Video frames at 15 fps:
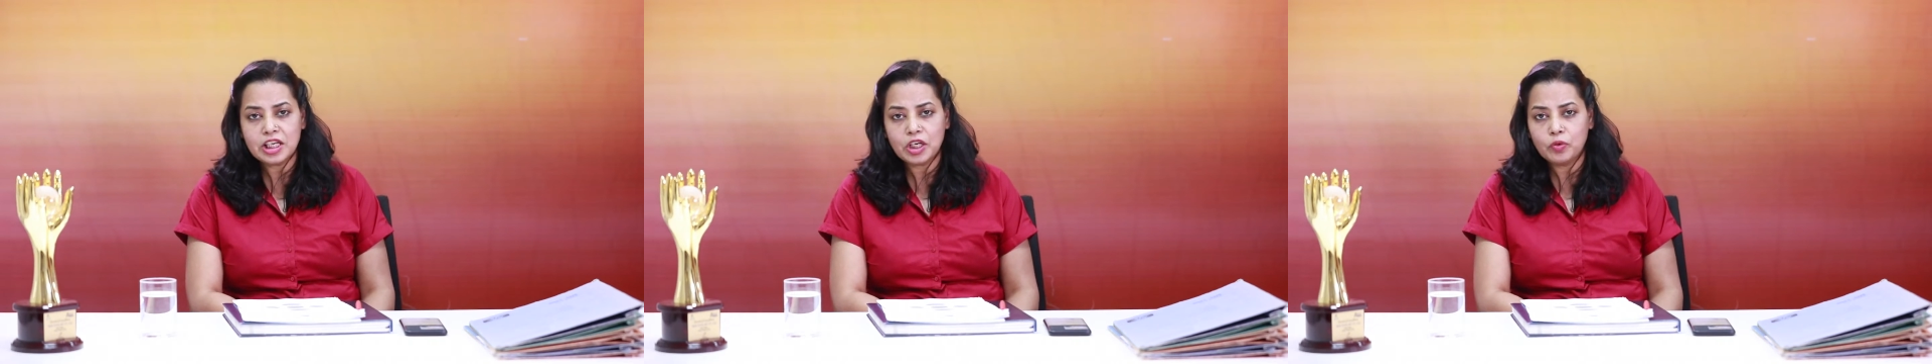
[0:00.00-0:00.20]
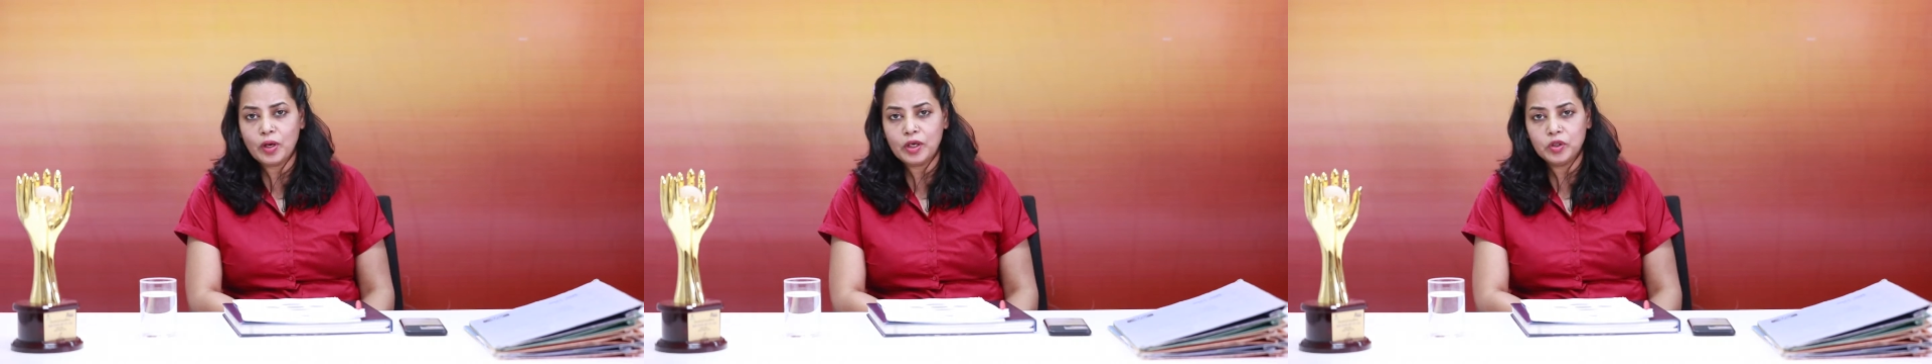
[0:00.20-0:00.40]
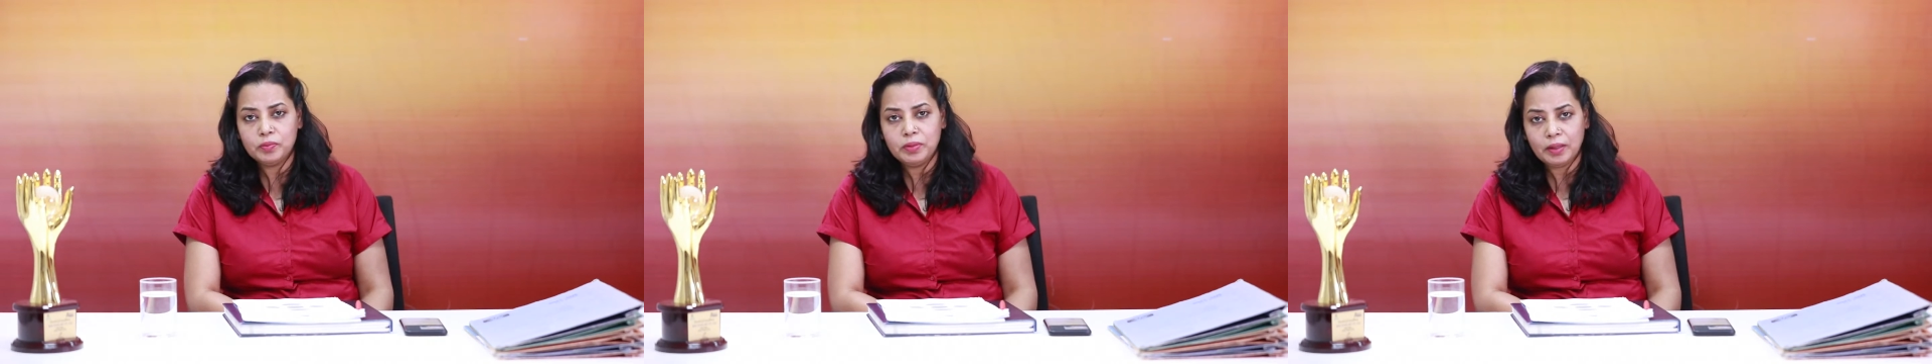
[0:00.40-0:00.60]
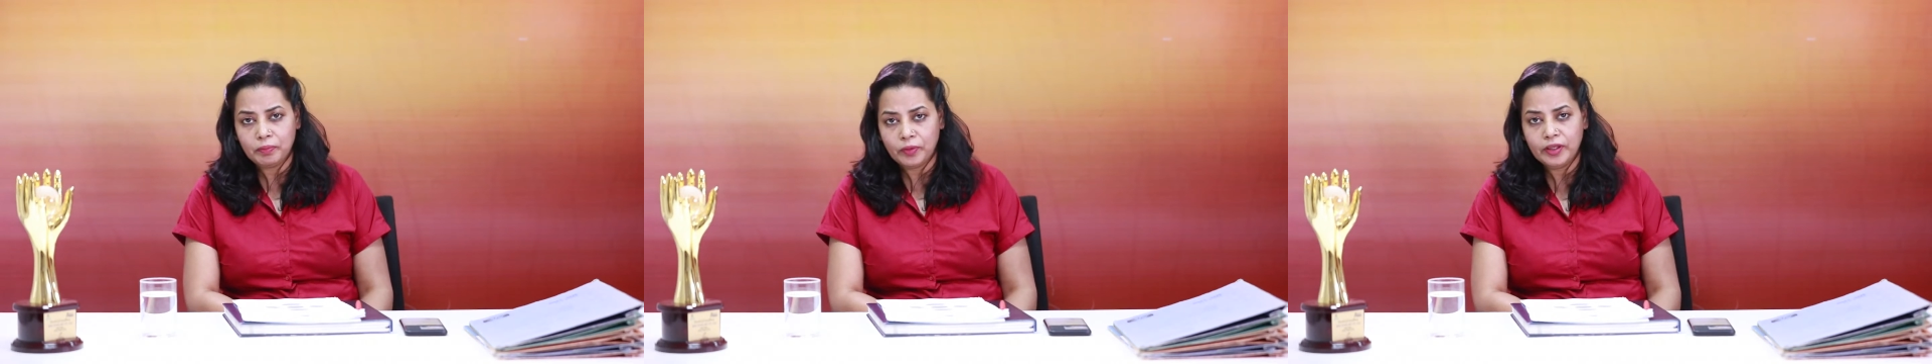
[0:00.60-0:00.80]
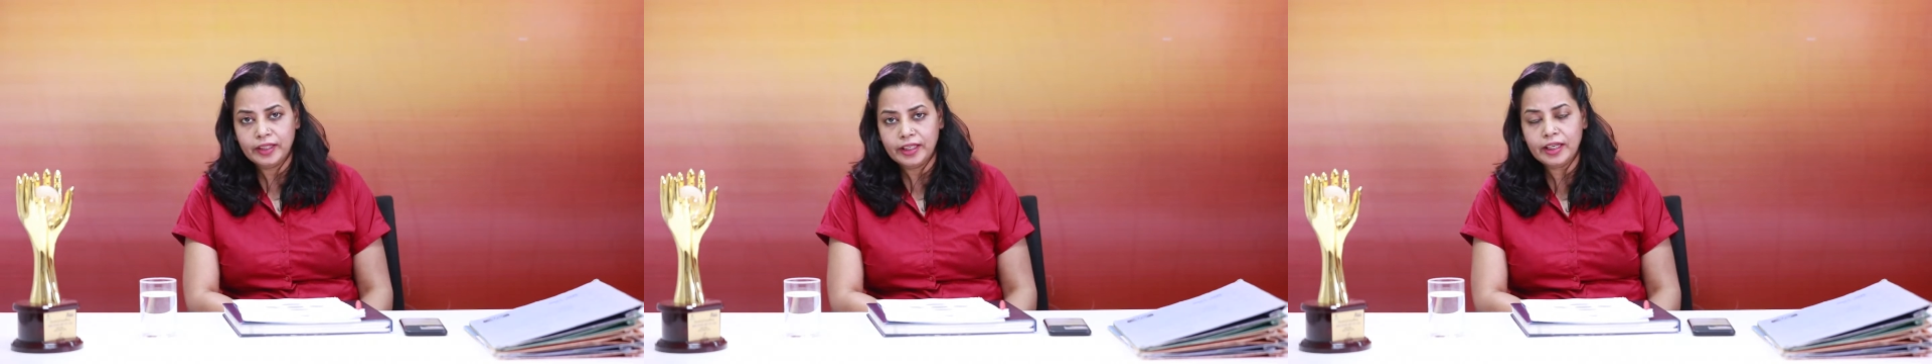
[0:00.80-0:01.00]
required to be
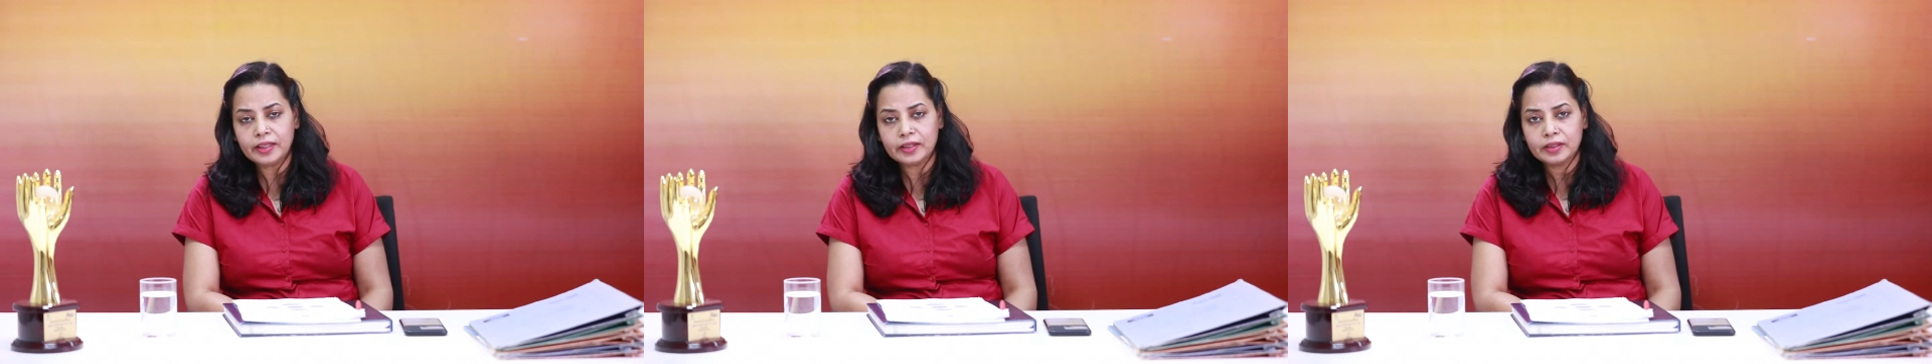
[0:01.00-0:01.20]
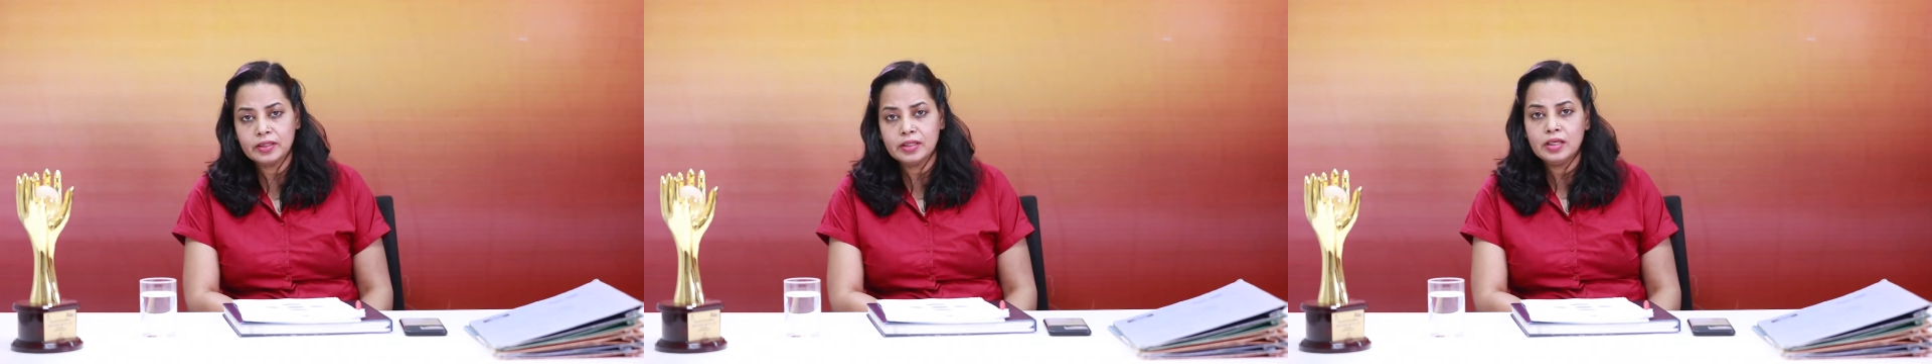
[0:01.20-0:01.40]
appointed.